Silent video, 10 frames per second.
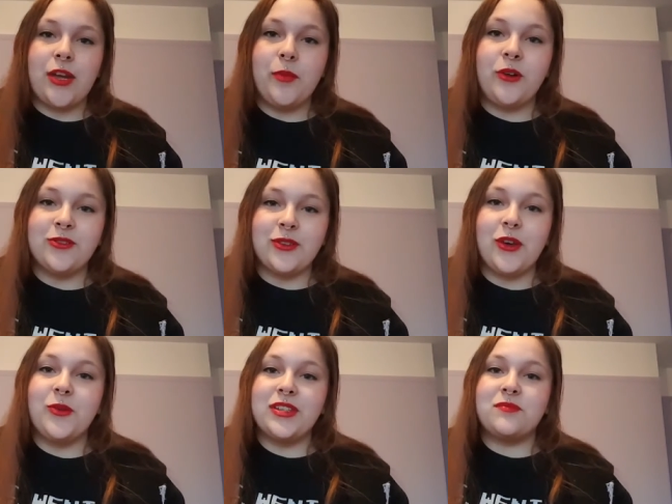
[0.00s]
Bolton,
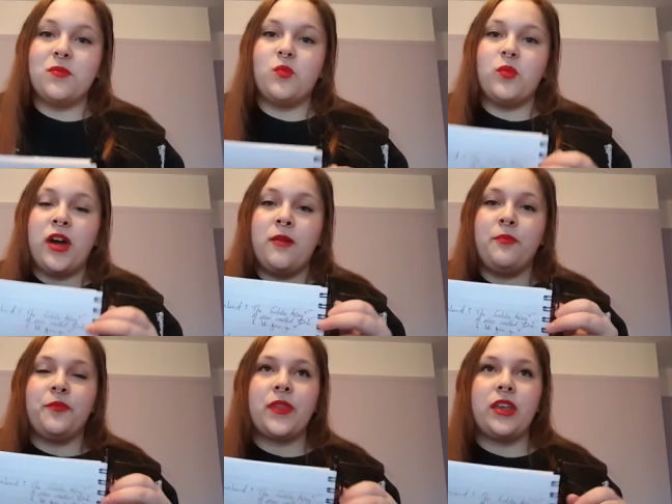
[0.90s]
who is
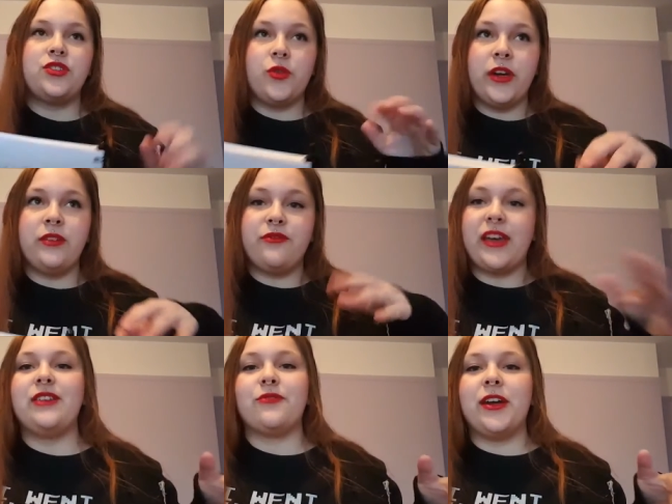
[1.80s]
joint
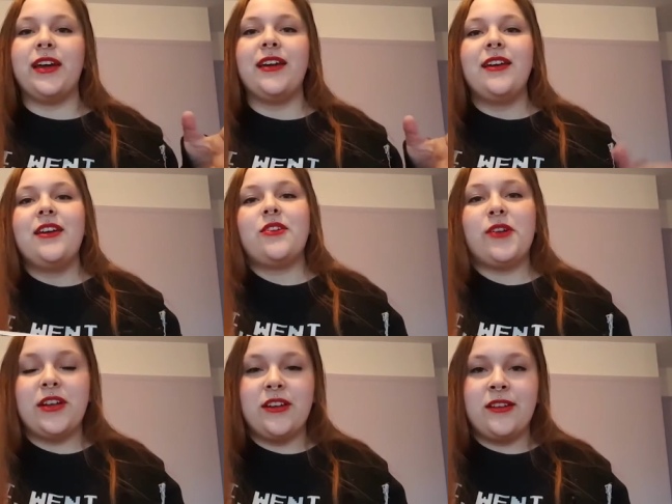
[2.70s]
favourite
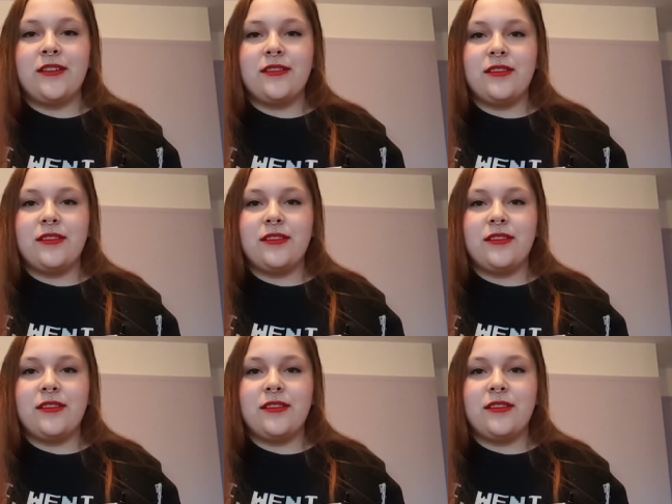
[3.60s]
crime